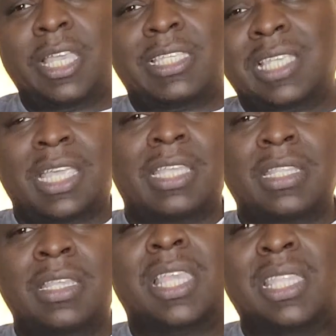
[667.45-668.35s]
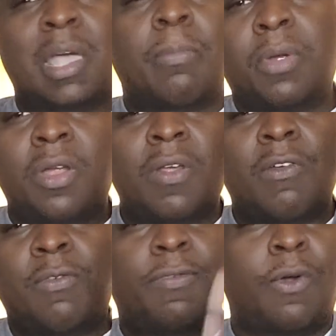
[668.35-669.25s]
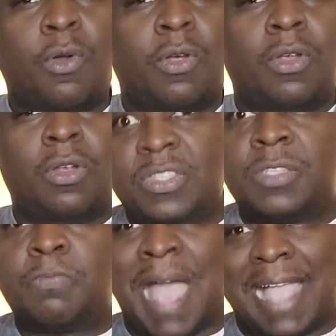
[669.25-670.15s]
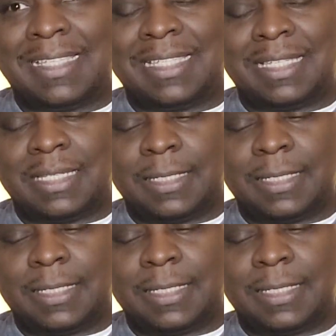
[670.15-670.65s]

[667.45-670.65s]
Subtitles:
is in the number 4 spot.